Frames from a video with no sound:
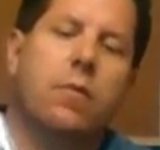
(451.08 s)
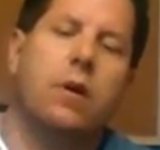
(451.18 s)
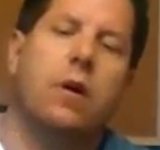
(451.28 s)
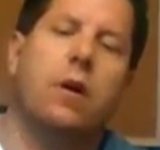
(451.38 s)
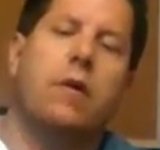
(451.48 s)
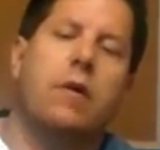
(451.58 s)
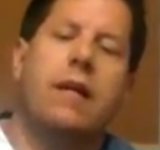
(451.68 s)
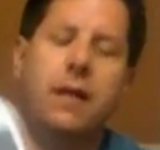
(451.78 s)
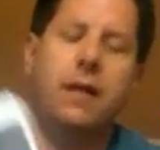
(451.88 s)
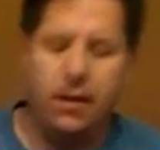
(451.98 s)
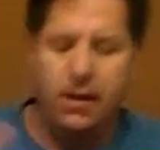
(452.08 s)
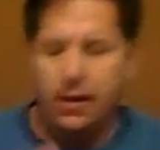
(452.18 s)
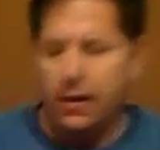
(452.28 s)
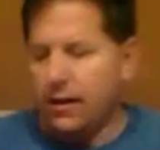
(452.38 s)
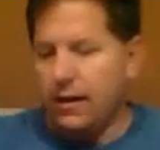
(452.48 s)
Alrighty.
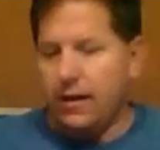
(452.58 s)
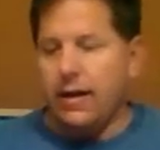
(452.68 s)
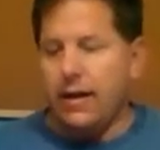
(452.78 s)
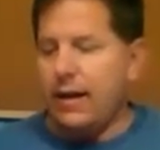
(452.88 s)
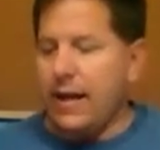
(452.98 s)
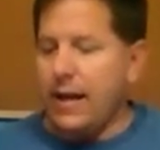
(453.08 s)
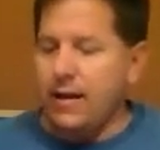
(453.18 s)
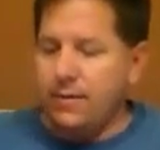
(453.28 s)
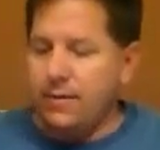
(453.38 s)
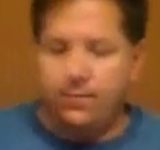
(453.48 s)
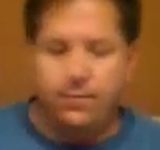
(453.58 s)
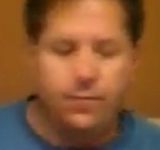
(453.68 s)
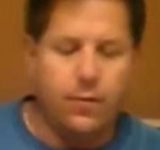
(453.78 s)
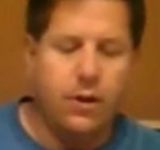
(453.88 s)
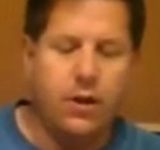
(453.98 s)
And then
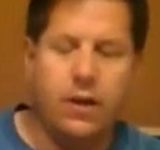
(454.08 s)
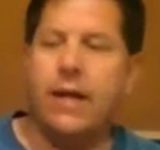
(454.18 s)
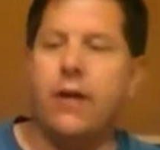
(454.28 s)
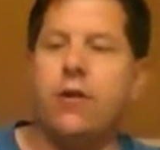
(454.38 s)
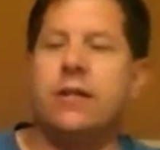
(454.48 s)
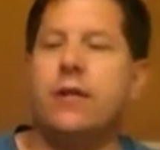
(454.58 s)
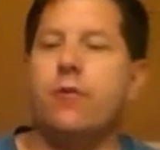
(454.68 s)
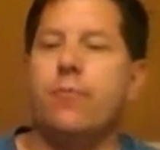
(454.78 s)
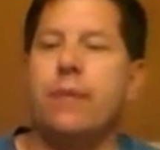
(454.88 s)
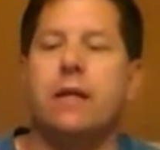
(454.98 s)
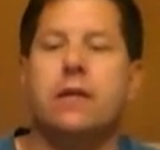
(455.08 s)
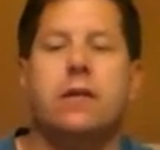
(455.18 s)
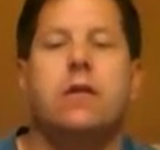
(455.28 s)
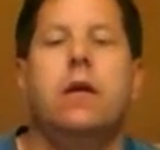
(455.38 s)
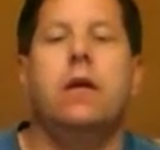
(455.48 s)
you take your centerpiece,
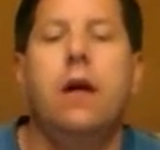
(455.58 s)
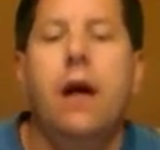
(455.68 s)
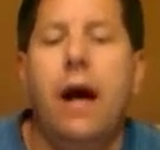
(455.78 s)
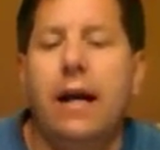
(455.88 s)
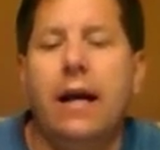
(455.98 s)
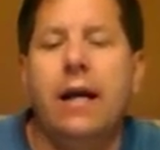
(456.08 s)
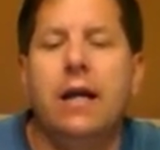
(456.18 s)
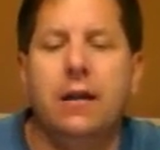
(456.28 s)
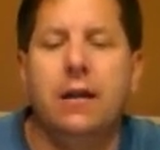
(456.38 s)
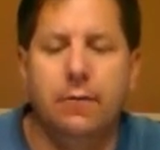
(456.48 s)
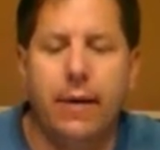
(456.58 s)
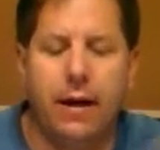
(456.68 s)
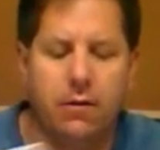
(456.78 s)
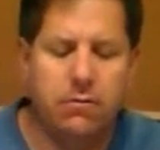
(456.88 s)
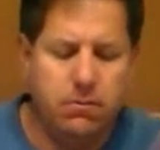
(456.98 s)
and I cut it a little
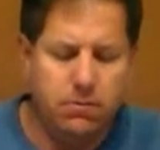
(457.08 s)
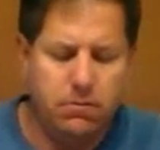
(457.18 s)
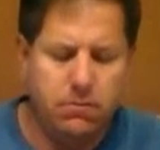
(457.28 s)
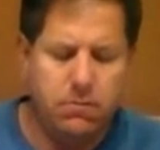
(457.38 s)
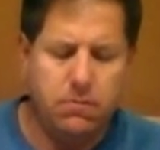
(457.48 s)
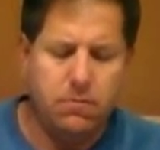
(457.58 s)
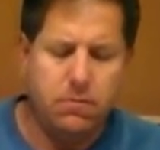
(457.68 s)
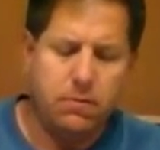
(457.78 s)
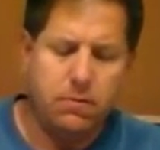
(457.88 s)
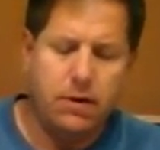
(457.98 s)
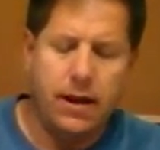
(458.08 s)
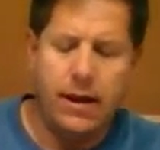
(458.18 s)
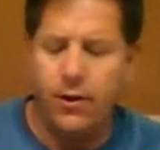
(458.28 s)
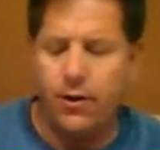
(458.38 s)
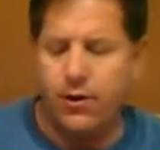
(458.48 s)
bigger, and
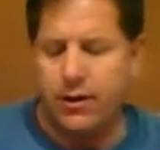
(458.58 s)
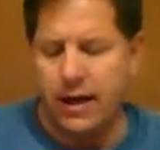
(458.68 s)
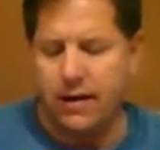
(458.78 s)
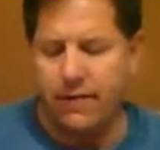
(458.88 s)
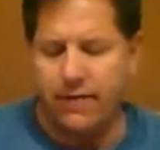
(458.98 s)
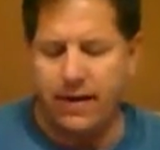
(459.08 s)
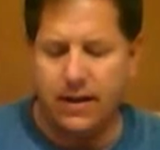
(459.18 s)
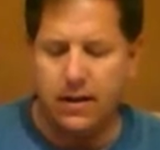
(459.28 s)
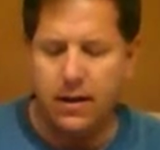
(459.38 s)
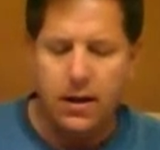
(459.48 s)
then you just kind of fit it.